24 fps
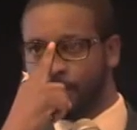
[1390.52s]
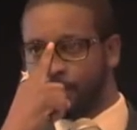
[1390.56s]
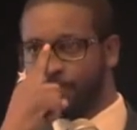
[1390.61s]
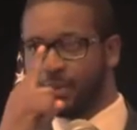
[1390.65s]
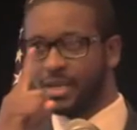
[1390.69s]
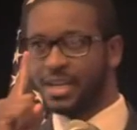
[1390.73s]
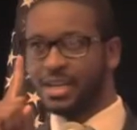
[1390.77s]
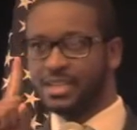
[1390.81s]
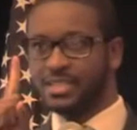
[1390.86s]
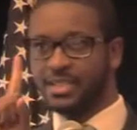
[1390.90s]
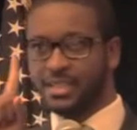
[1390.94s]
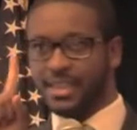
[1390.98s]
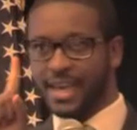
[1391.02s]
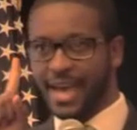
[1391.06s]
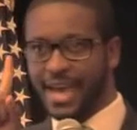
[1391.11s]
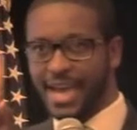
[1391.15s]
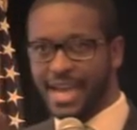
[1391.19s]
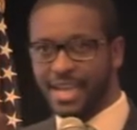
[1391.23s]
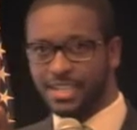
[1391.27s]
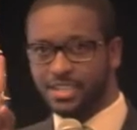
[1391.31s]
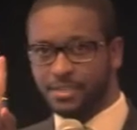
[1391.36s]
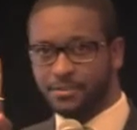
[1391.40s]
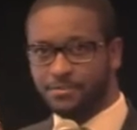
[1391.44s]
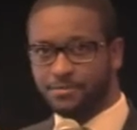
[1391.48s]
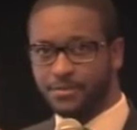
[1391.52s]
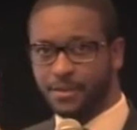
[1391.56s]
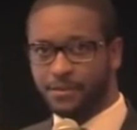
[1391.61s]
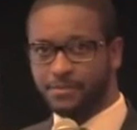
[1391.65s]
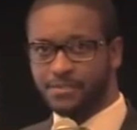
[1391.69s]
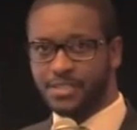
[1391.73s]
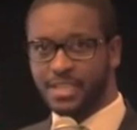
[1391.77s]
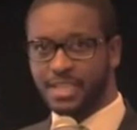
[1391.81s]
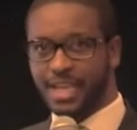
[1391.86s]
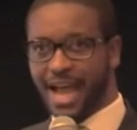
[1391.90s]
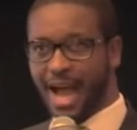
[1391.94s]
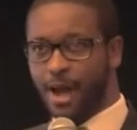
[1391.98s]
Because at the age of
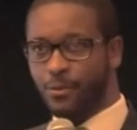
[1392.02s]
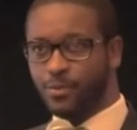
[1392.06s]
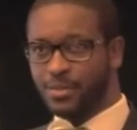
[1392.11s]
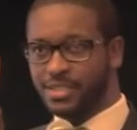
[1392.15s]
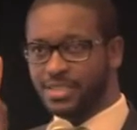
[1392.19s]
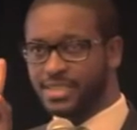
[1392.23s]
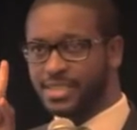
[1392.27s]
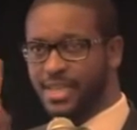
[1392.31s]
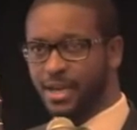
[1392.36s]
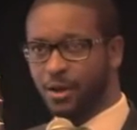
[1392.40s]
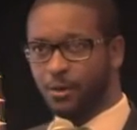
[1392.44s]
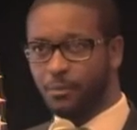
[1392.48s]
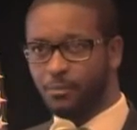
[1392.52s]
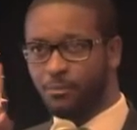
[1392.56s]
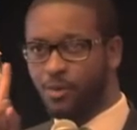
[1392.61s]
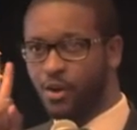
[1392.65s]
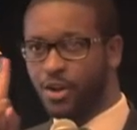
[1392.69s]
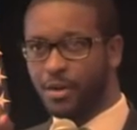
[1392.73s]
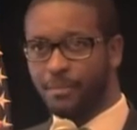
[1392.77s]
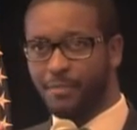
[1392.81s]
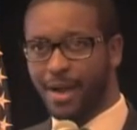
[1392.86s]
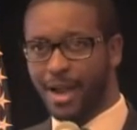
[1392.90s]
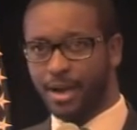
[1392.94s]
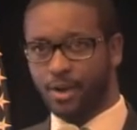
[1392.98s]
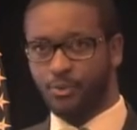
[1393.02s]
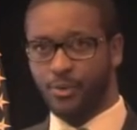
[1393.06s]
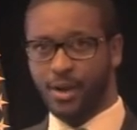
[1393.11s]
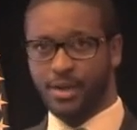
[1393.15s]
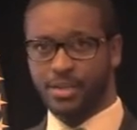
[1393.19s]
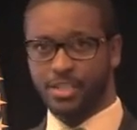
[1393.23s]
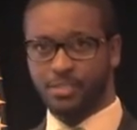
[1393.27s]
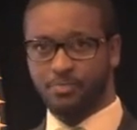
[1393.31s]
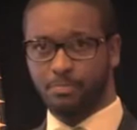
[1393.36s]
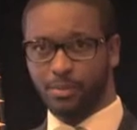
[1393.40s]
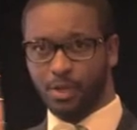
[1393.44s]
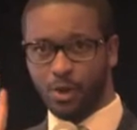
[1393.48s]
15, I was dealt one of my
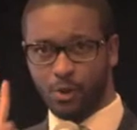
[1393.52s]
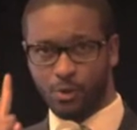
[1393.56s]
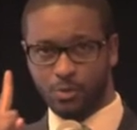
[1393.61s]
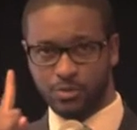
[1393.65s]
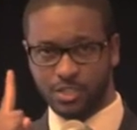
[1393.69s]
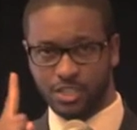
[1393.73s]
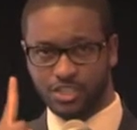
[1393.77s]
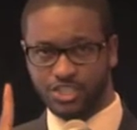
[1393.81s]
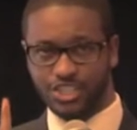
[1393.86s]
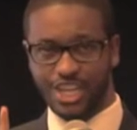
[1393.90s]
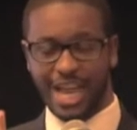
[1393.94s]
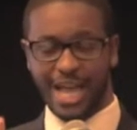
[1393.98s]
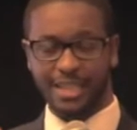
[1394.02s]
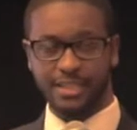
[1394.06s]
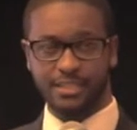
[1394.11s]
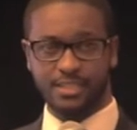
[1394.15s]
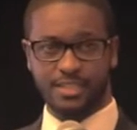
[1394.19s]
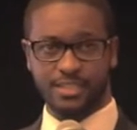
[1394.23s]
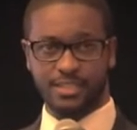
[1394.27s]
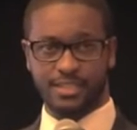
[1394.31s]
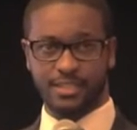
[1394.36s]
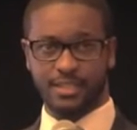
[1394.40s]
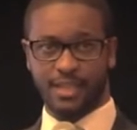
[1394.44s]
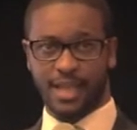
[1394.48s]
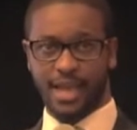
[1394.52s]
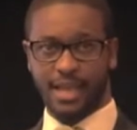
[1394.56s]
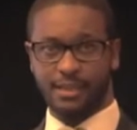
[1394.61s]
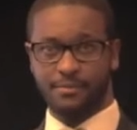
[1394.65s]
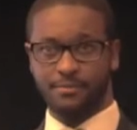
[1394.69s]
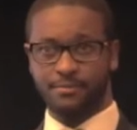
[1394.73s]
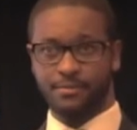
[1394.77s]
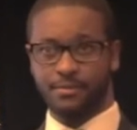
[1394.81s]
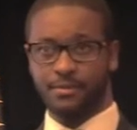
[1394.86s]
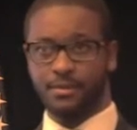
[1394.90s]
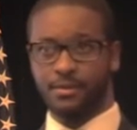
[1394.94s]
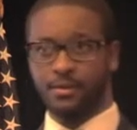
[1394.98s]
greatest blows and challenges in
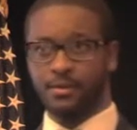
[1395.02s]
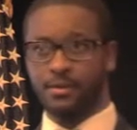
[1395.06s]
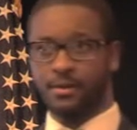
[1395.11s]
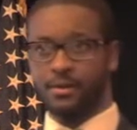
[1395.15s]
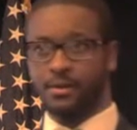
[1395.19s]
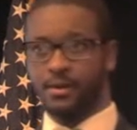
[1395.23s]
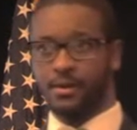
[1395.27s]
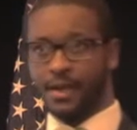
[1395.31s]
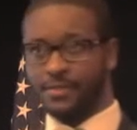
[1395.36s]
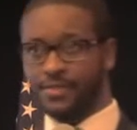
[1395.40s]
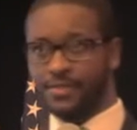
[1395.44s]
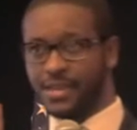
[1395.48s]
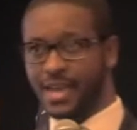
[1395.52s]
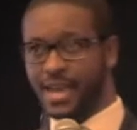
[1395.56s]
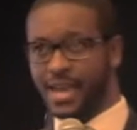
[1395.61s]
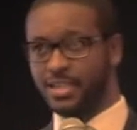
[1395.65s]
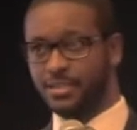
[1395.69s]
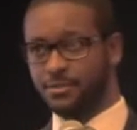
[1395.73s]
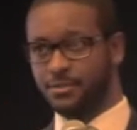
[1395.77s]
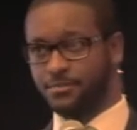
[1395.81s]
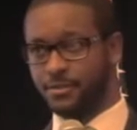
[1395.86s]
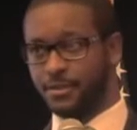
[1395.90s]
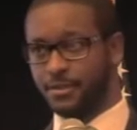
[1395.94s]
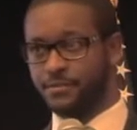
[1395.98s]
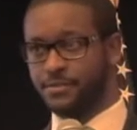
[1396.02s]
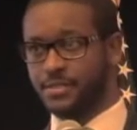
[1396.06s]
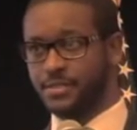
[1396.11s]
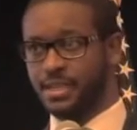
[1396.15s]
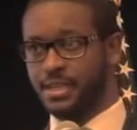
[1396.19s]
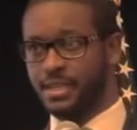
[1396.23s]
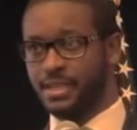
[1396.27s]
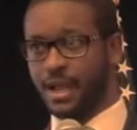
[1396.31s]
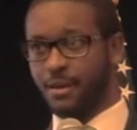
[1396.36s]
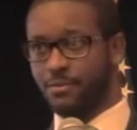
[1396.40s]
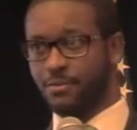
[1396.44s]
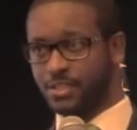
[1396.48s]
life. At the age of
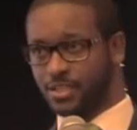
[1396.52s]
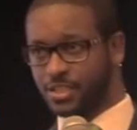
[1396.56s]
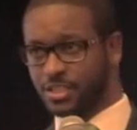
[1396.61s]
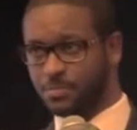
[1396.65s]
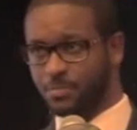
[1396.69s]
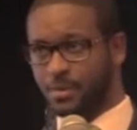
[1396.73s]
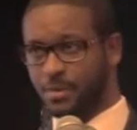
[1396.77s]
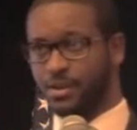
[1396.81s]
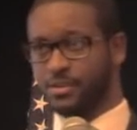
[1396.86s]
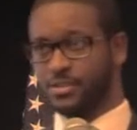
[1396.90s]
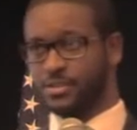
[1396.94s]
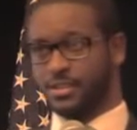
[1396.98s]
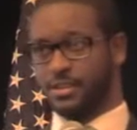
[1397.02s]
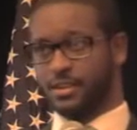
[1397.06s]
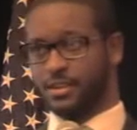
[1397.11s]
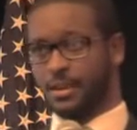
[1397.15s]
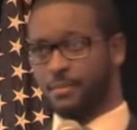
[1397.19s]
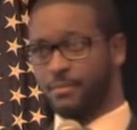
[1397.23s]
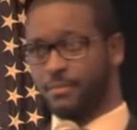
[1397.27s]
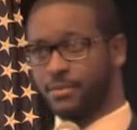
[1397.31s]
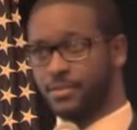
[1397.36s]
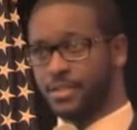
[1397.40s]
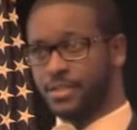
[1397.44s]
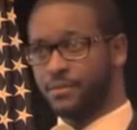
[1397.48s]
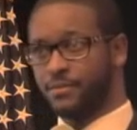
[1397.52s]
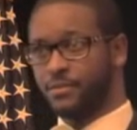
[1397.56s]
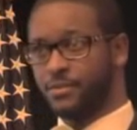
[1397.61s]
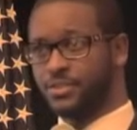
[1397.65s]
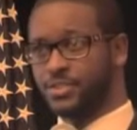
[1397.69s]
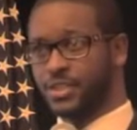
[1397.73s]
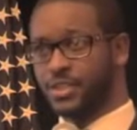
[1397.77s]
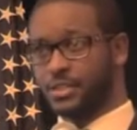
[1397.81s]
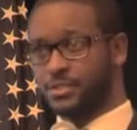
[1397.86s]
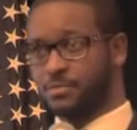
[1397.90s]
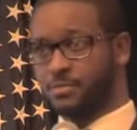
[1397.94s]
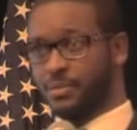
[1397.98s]
15, I was experiencing a number of different
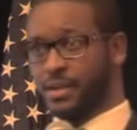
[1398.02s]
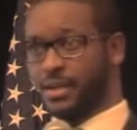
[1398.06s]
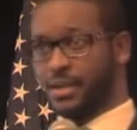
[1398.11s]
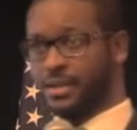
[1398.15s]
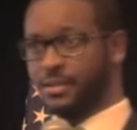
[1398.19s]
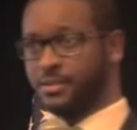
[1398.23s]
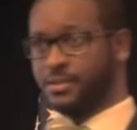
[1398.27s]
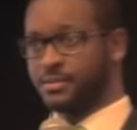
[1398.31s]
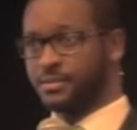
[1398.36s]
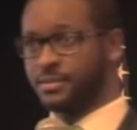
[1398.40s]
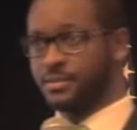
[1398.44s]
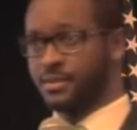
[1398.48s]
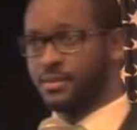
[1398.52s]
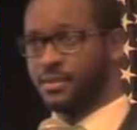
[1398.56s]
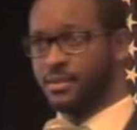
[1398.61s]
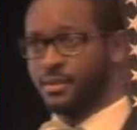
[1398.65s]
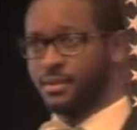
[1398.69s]
chest pains.